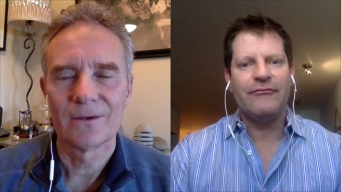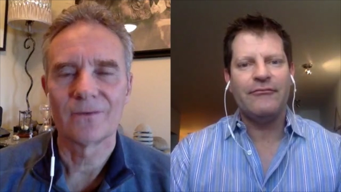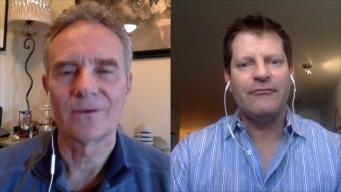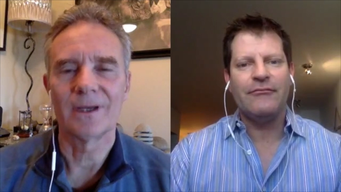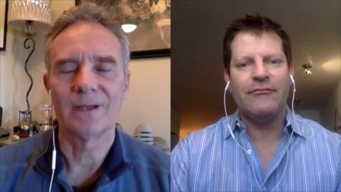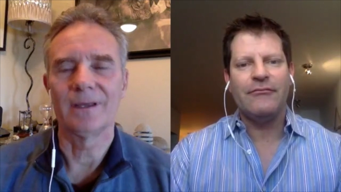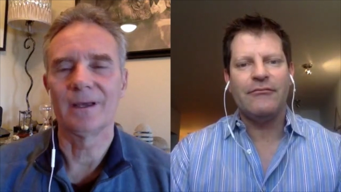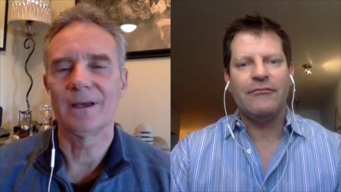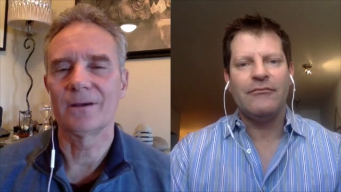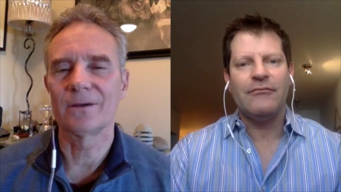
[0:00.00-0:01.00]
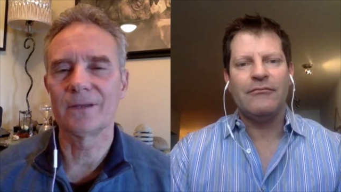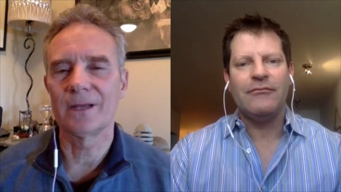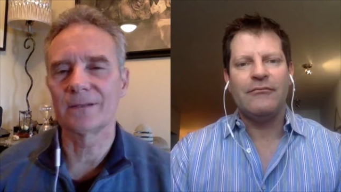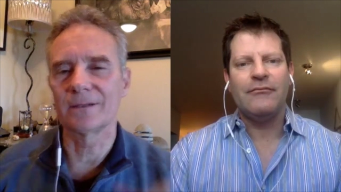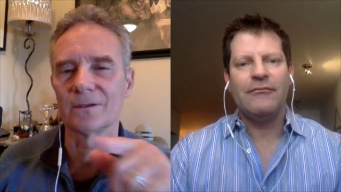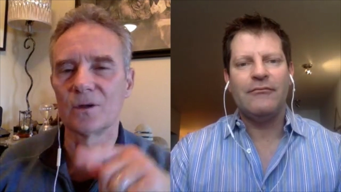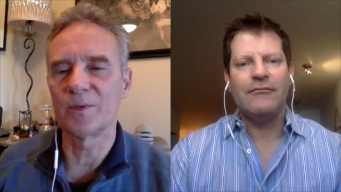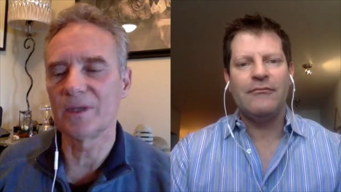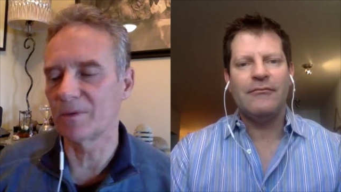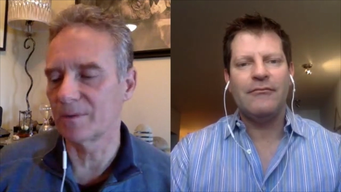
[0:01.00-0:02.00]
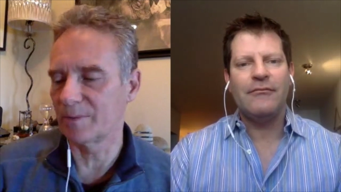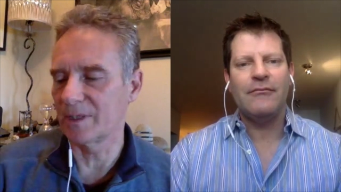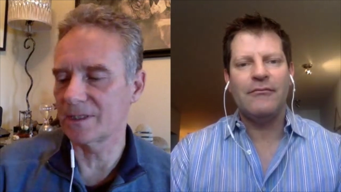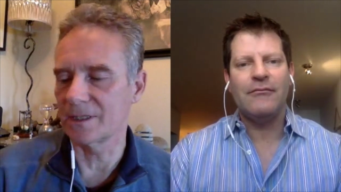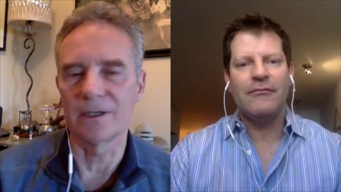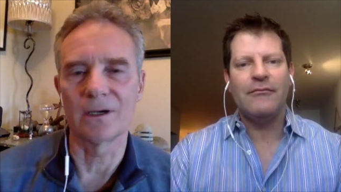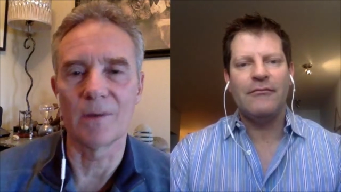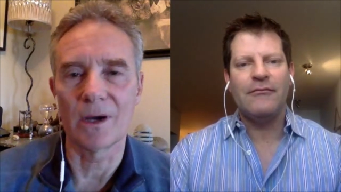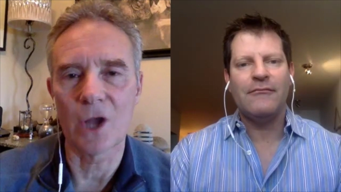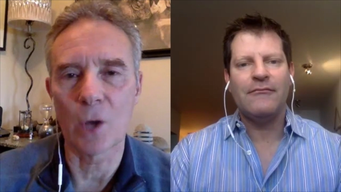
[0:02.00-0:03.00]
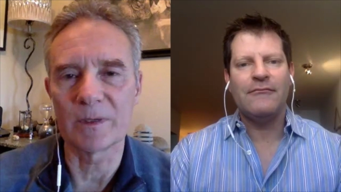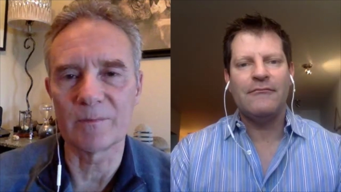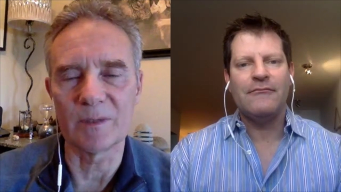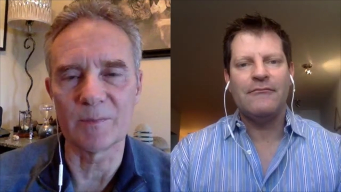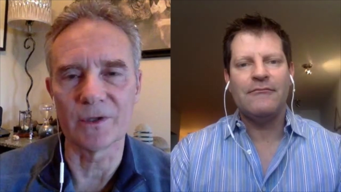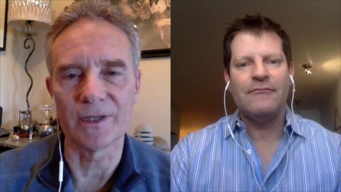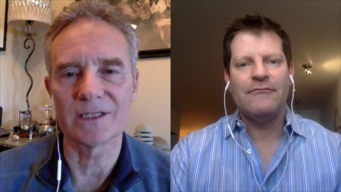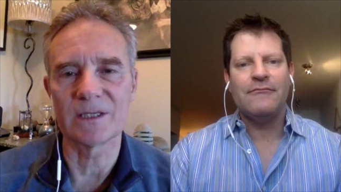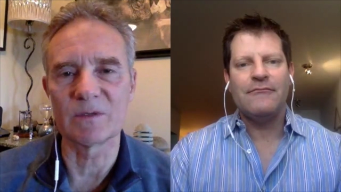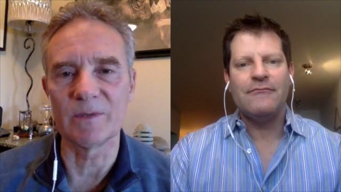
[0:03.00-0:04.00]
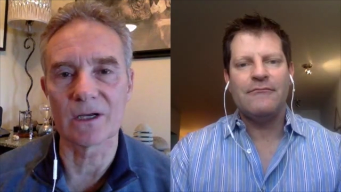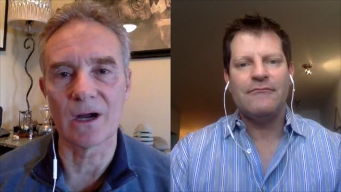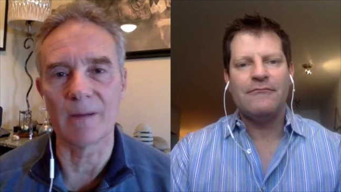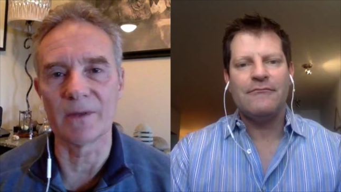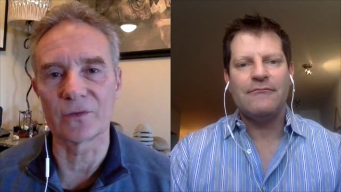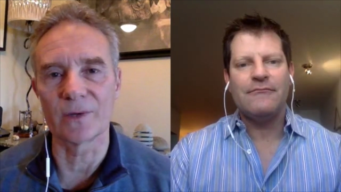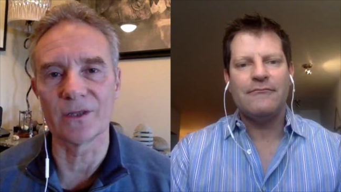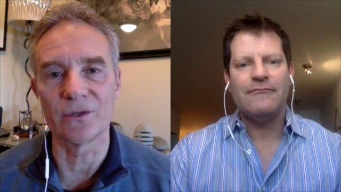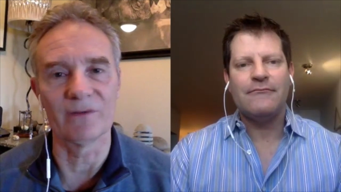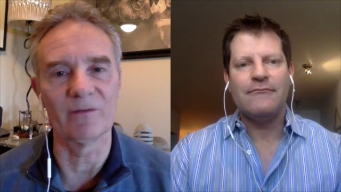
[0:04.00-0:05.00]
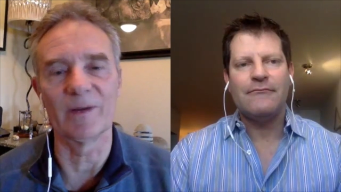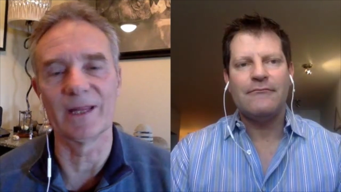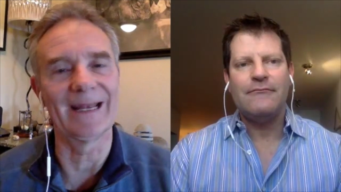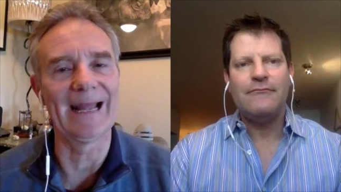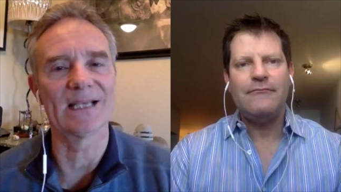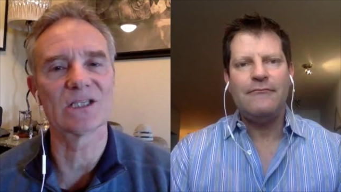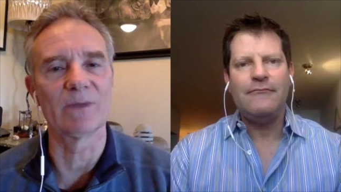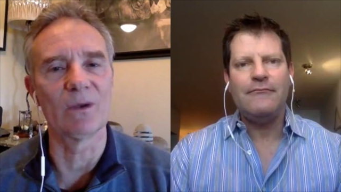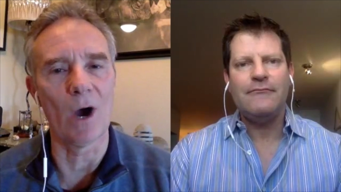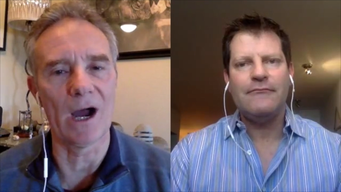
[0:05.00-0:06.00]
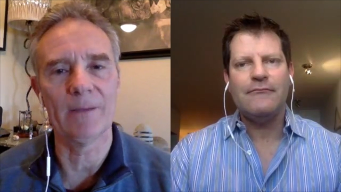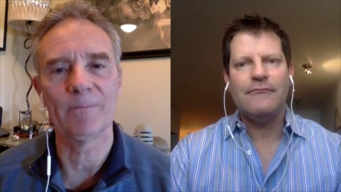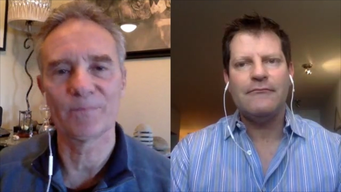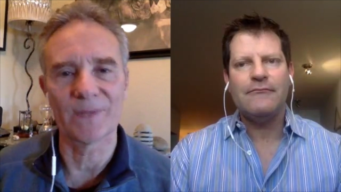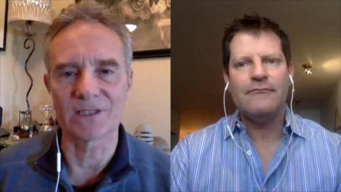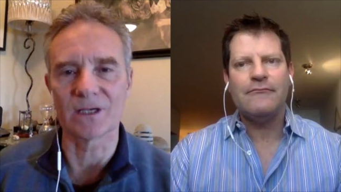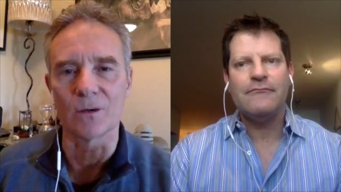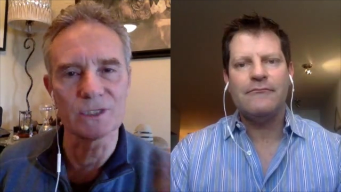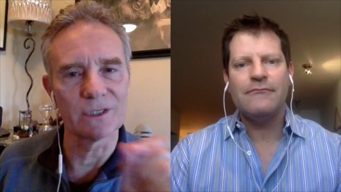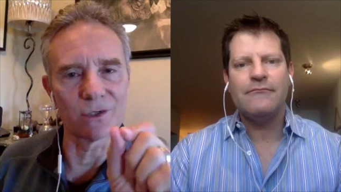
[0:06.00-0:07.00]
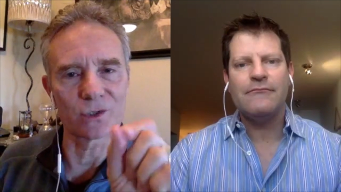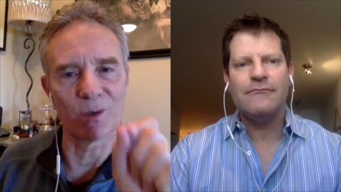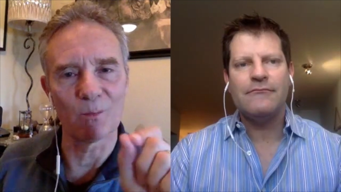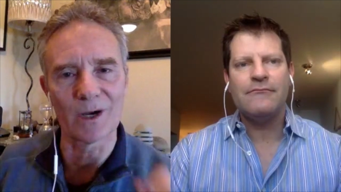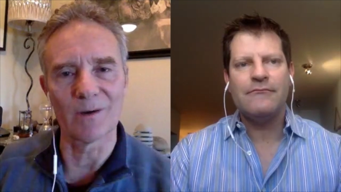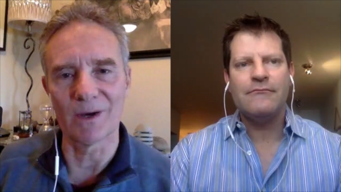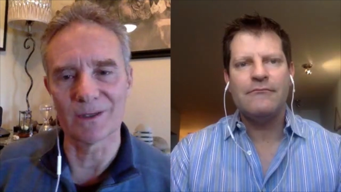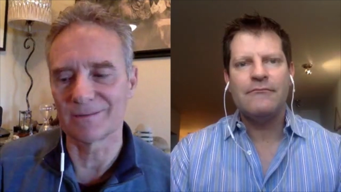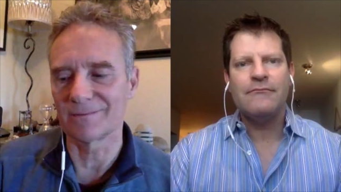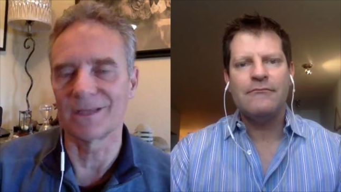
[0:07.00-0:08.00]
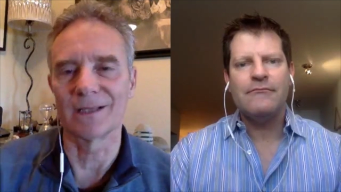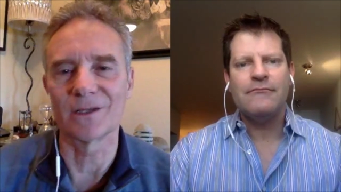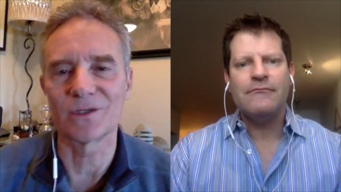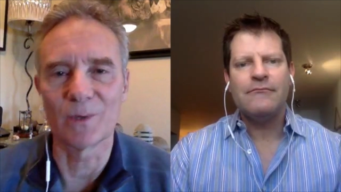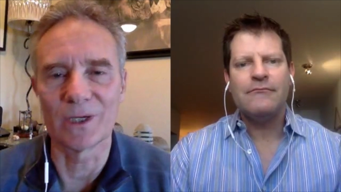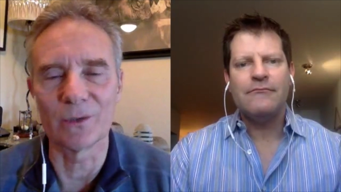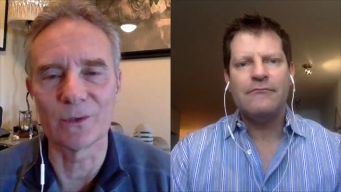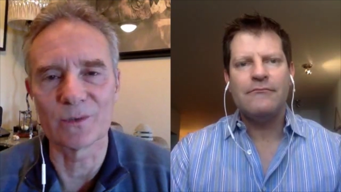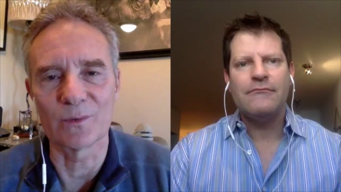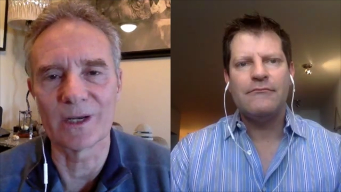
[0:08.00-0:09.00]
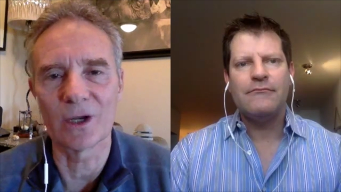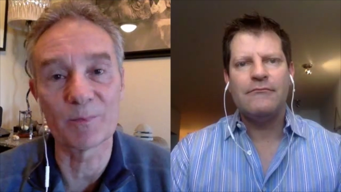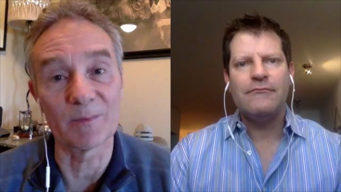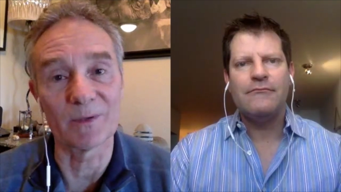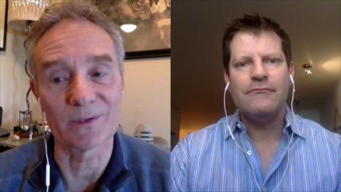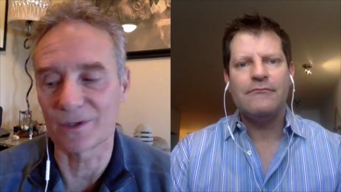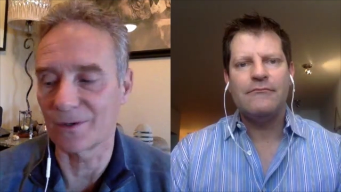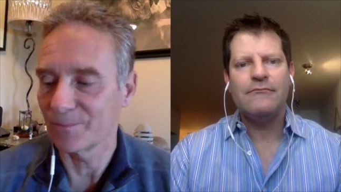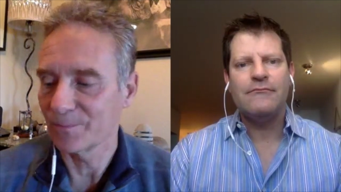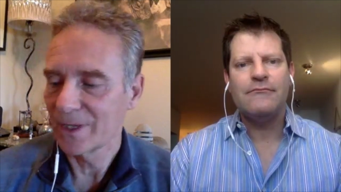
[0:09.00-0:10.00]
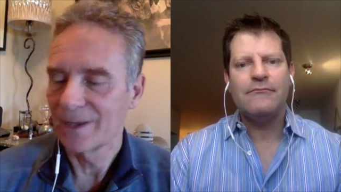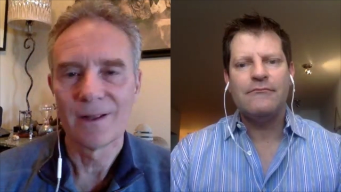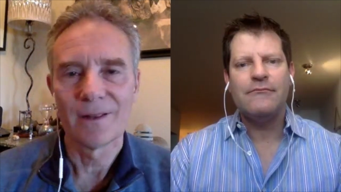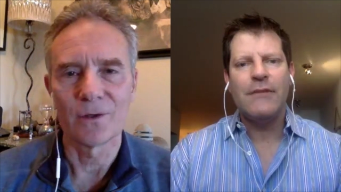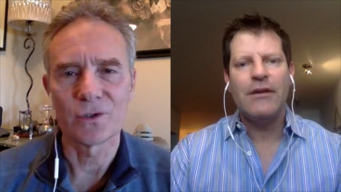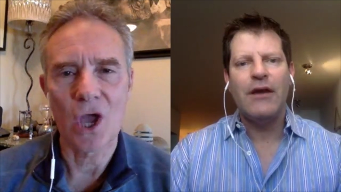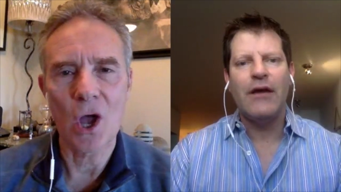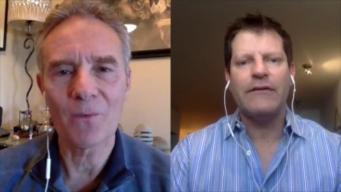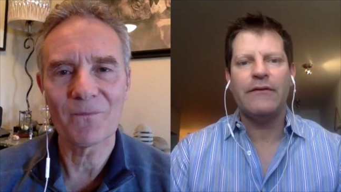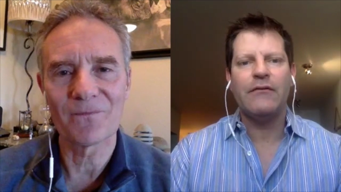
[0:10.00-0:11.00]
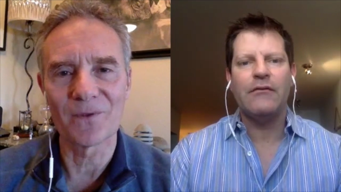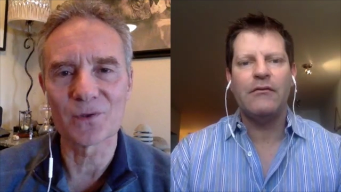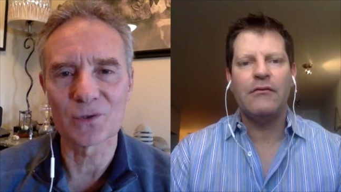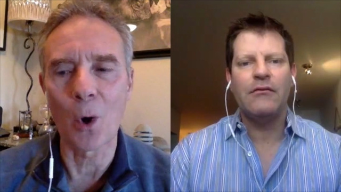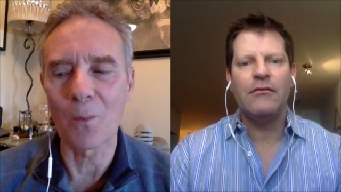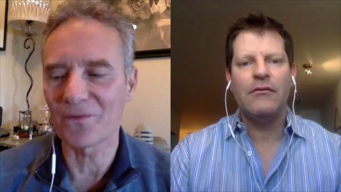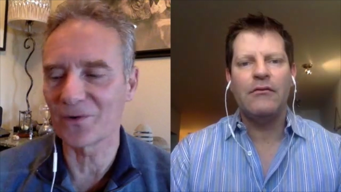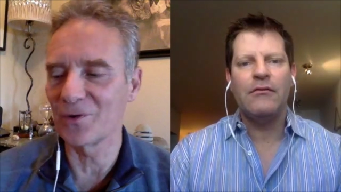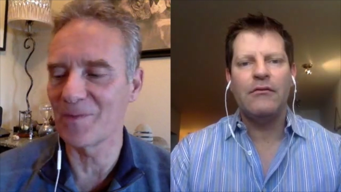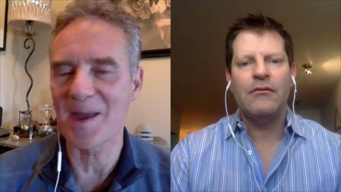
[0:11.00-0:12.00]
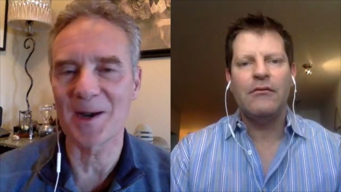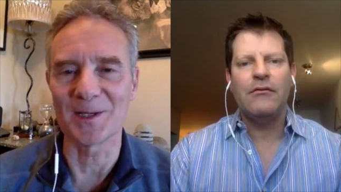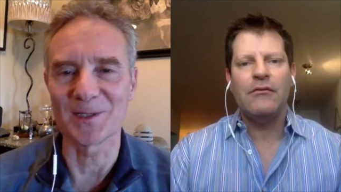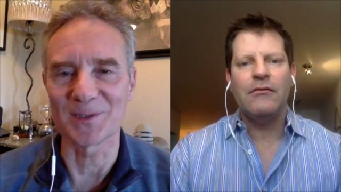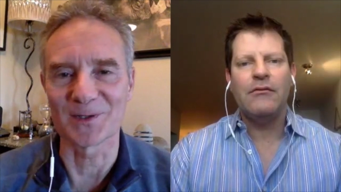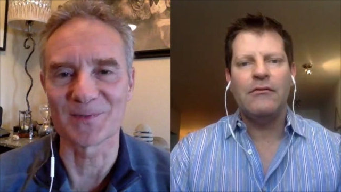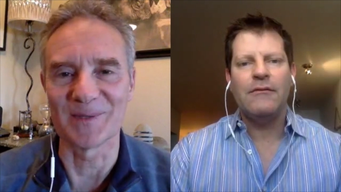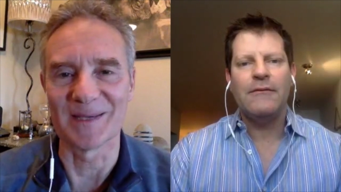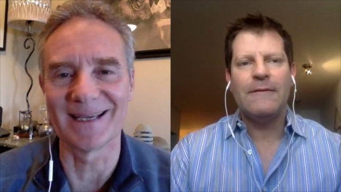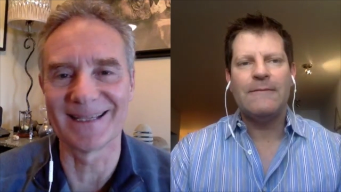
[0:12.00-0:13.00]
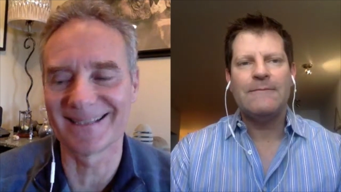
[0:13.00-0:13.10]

Speaker 1: Right. Yeah, I heard that uh, little people piece in there about helping people, and that seems to be a common thread to everybody that I asked the big why. That's always in there somewhere about that. That's they want to do is they want to help people. So there's help. Yes. there's hope for humanity, so to speak.